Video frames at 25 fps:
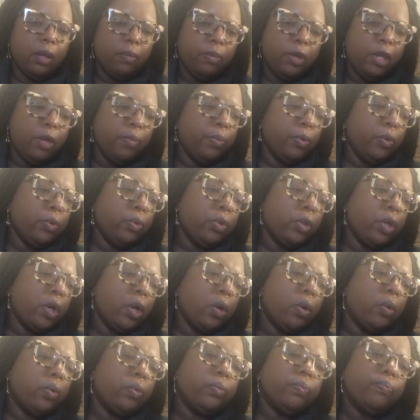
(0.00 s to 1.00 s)
People
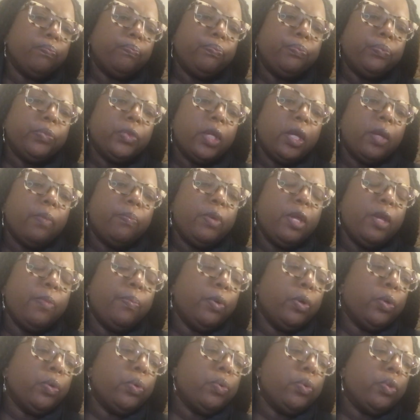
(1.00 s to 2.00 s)

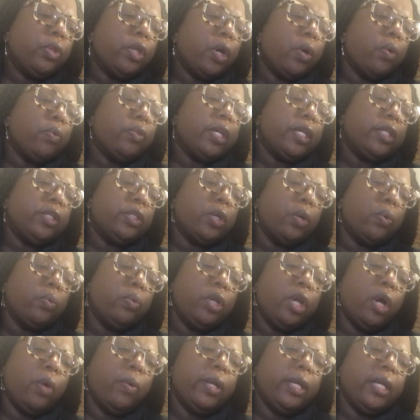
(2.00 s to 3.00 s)
who, though they
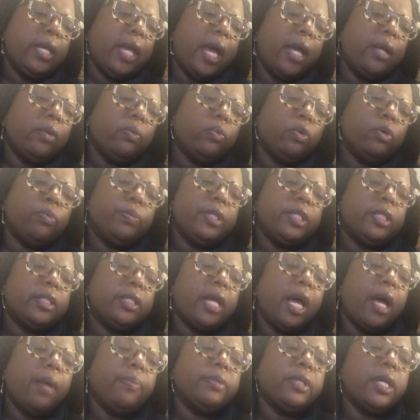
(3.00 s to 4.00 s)
don't know it yet, will be
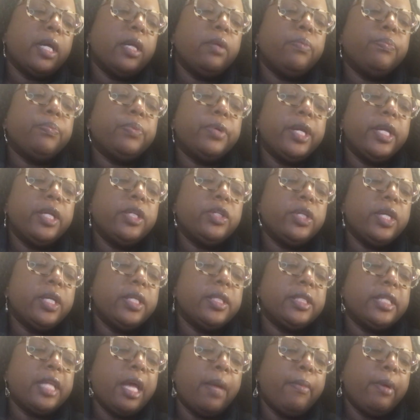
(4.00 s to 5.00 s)
stopped on a bridge
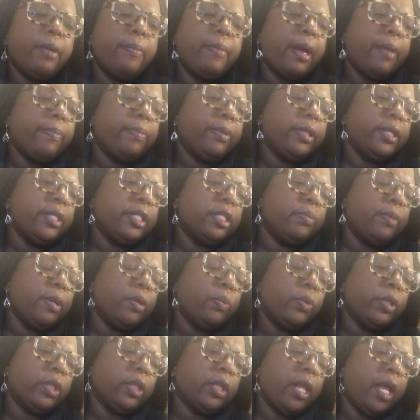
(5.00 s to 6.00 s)
in Selma by
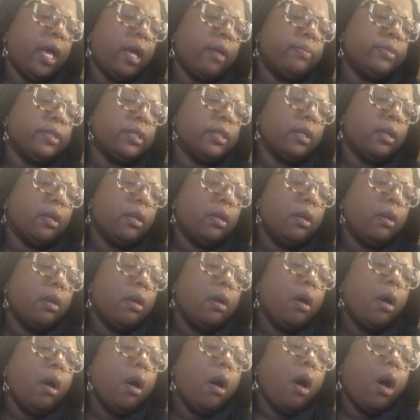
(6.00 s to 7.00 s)
policemen with clubs.
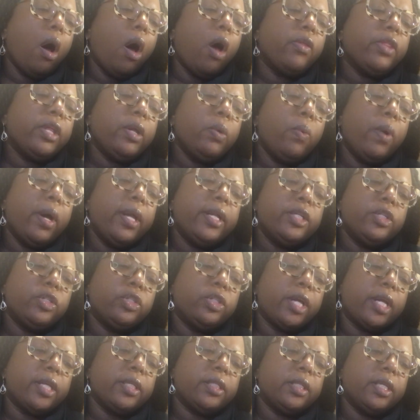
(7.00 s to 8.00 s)
All they want is
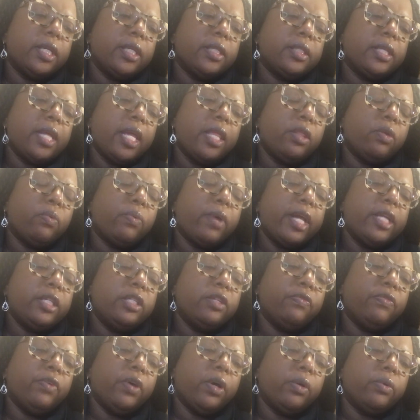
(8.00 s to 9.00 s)
justice and the right
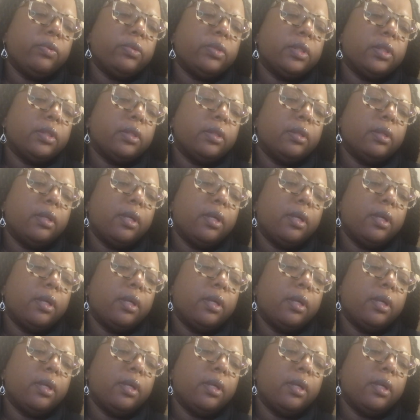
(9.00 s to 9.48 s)
to vote.